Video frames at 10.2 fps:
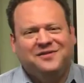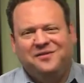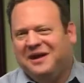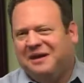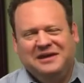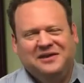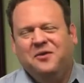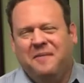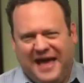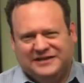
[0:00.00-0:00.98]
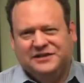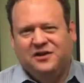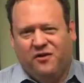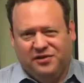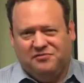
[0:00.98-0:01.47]
So, I mean, can you imagine
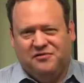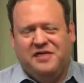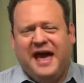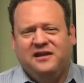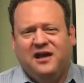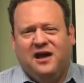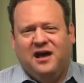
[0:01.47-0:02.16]
going through that